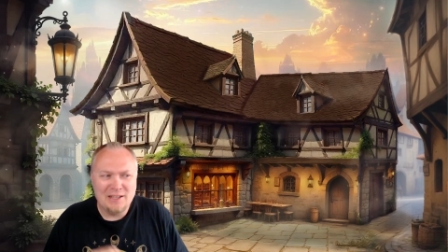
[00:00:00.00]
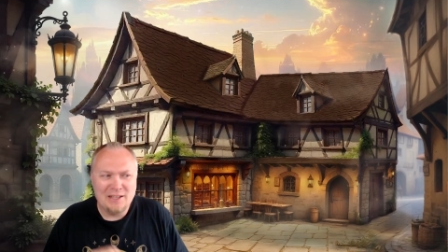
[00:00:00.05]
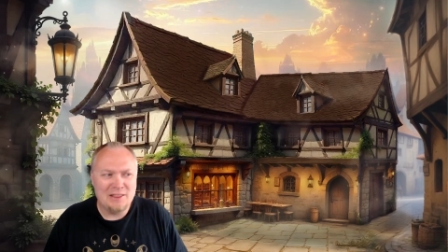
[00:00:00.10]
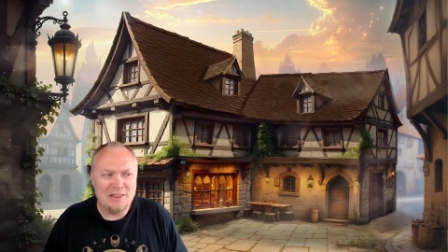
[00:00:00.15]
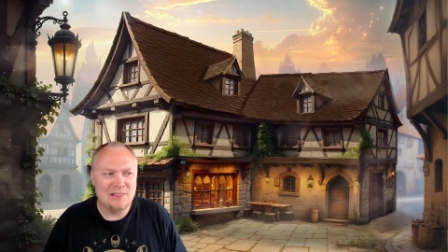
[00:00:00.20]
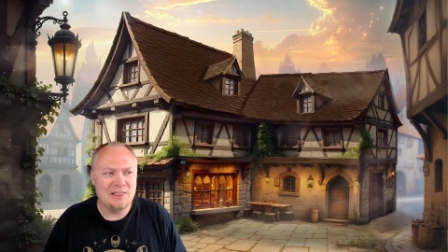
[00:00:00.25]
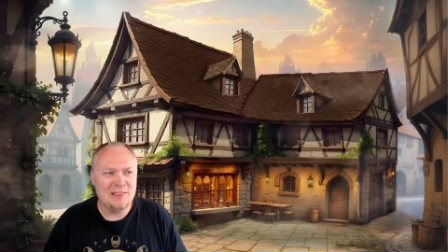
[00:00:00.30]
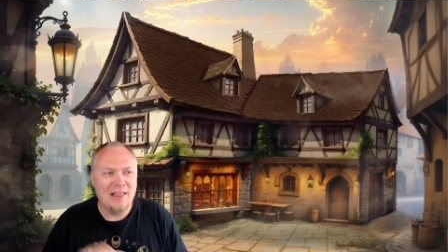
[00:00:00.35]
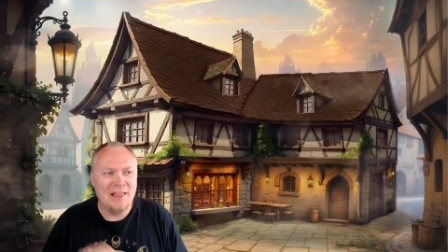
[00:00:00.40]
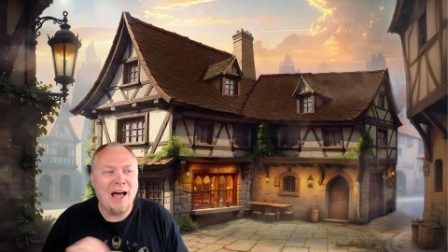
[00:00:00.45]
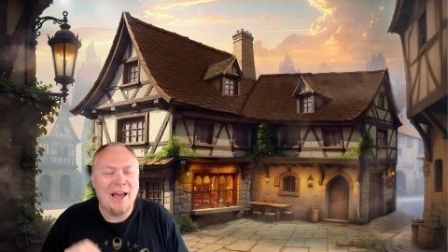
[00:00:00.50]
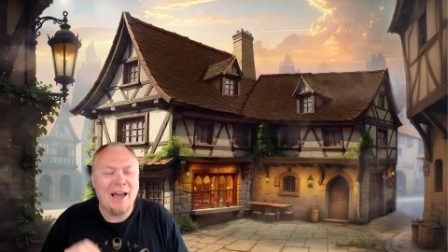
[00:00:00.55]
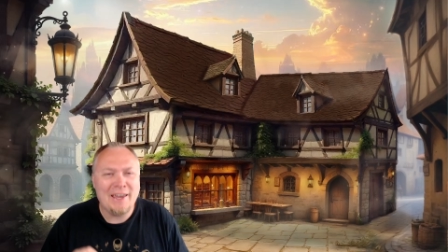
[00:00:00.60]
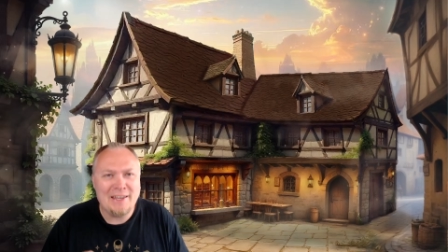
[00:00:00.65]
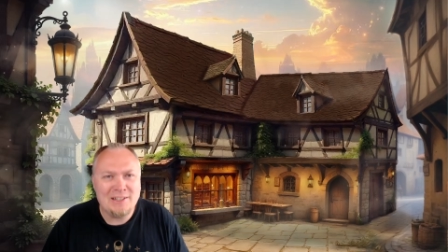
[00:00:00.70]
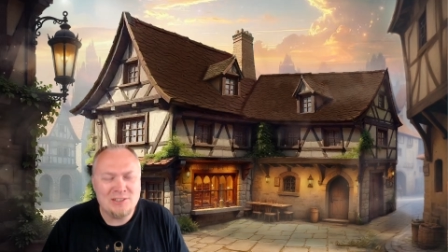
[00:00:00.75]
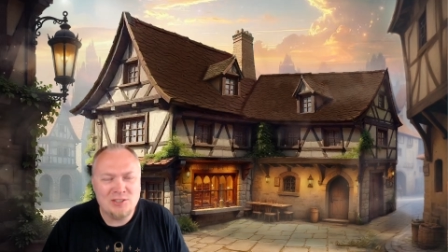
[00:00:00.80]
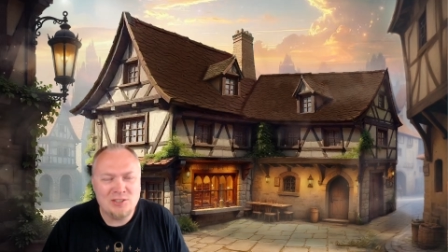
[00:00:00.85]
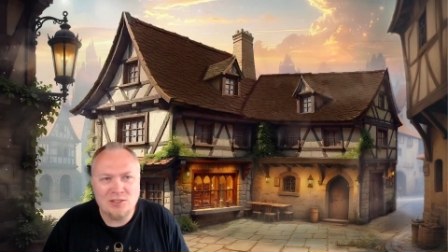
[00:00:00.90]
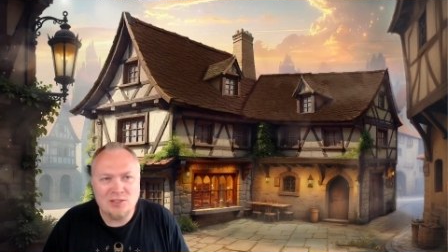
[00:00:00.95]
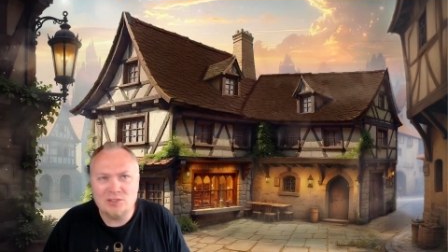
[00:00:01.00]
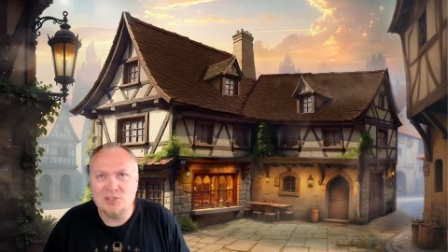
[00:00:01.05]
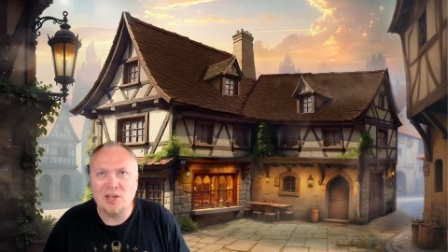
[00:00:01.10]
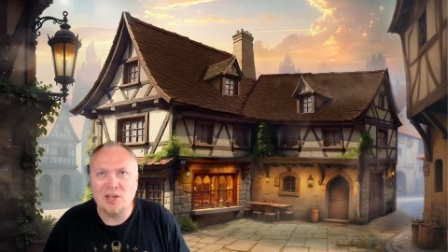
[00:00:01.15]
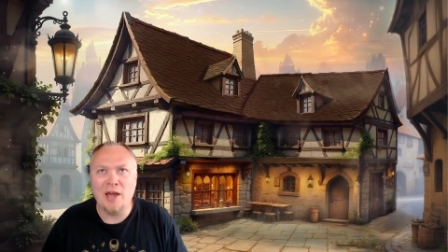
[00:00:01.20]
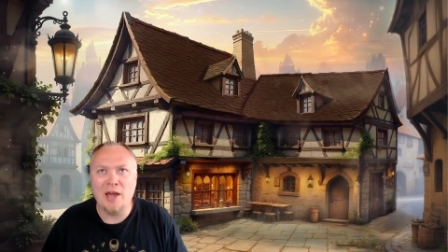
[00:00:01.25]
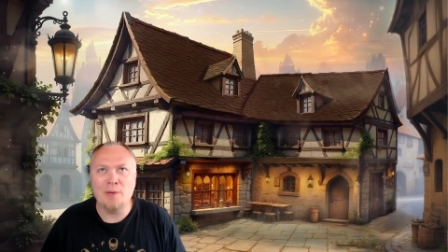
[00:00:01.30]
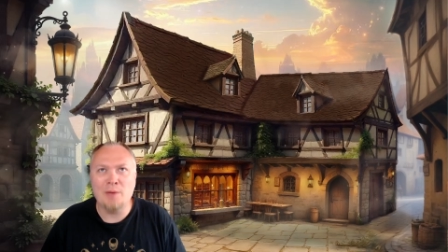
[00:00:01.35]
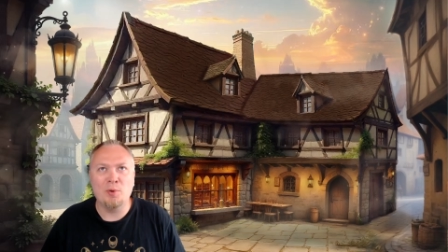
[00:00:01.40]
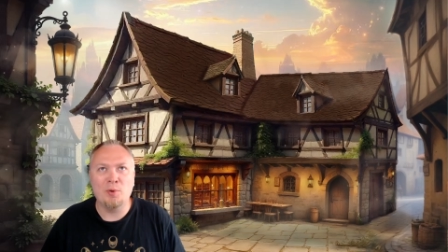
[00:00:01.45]
light
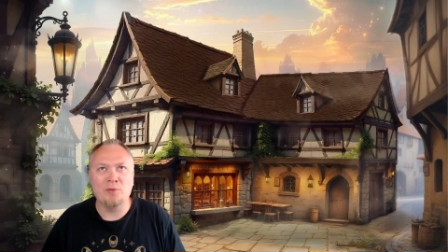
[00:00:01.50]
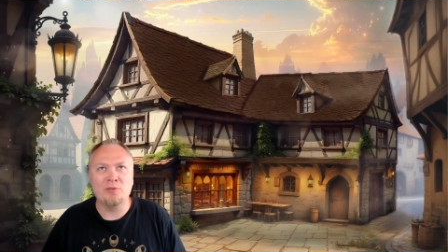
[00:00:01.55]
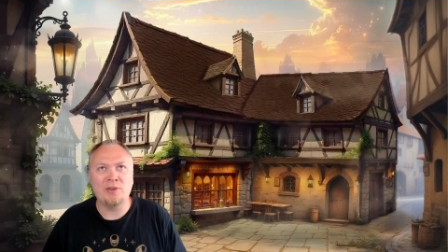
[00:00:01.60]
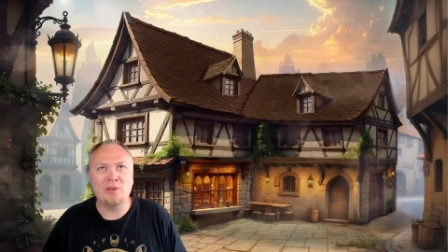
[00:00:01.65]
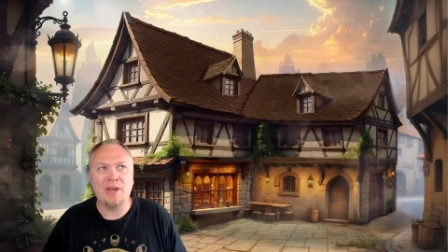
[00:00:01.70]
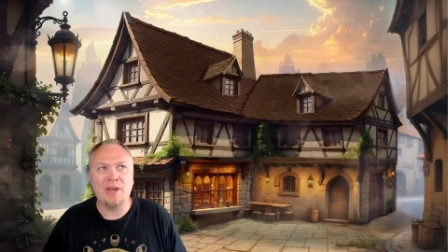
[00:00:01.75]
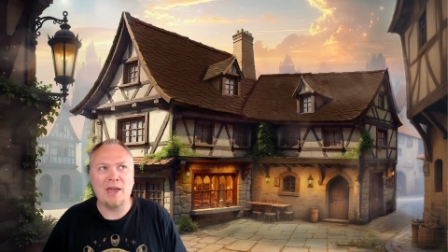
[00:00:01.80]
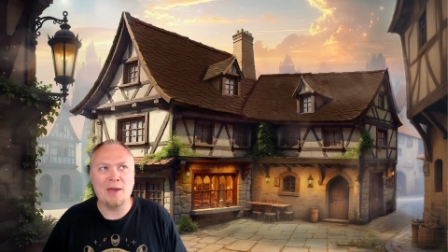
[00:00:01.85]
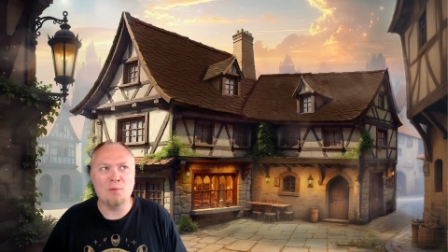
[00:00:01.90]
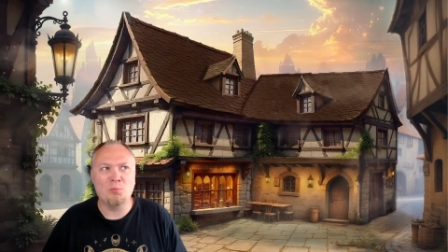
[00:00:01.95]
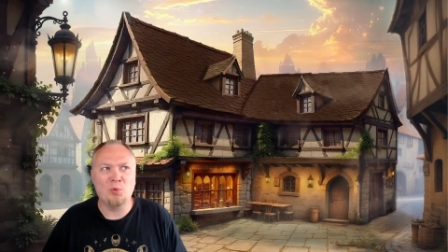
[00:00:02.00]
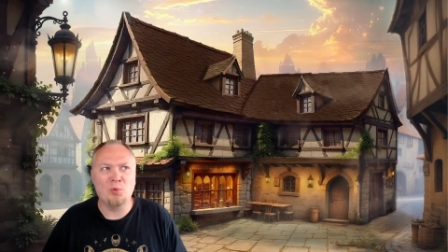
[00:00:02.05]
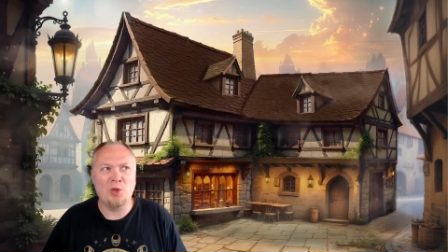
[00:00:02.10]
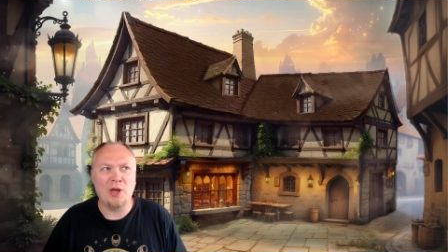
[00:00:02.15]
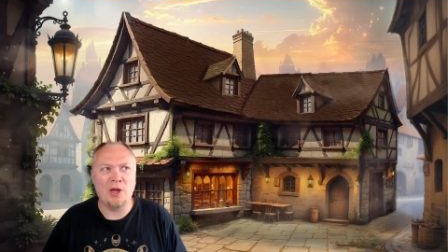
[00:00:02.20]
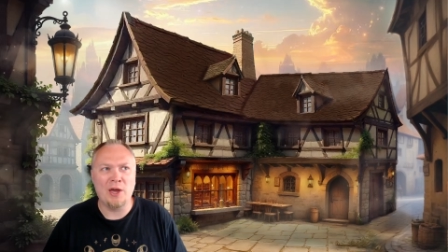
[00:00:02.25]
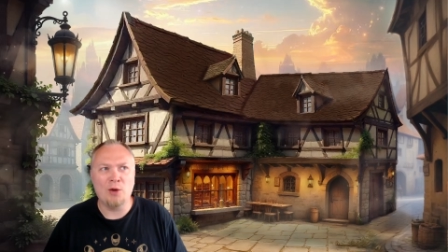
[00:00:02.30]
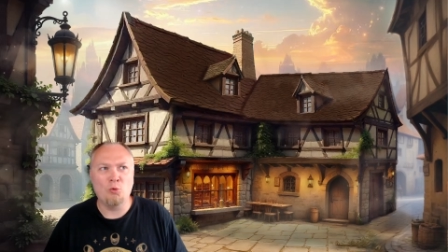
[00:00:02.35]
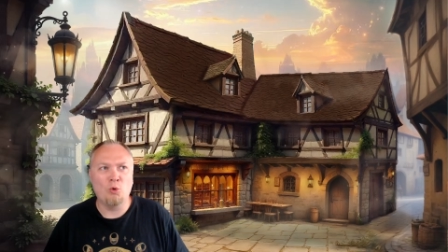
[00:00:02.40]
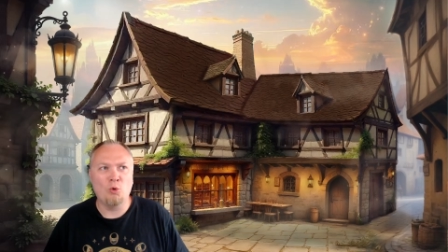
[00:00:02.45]
type of gameplay